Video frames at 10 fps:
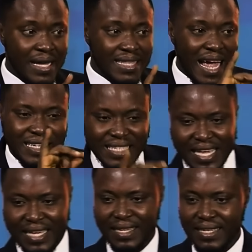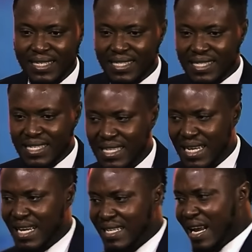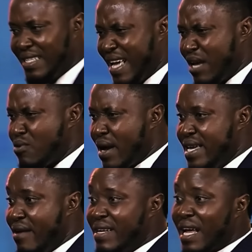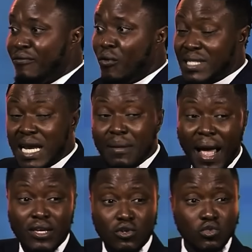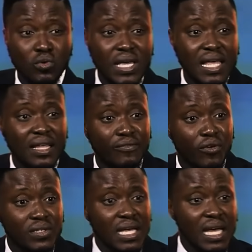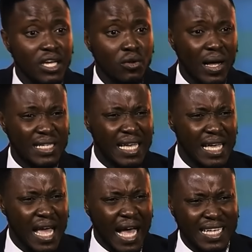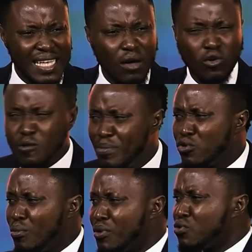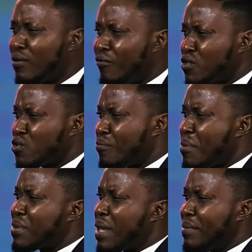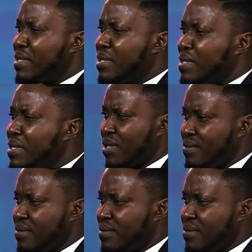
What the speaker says: That day, this thing, that day, and you are hearing that voice. And I used to hear that voice, you know, as I hear God speak to me through the voices of people that minister to me.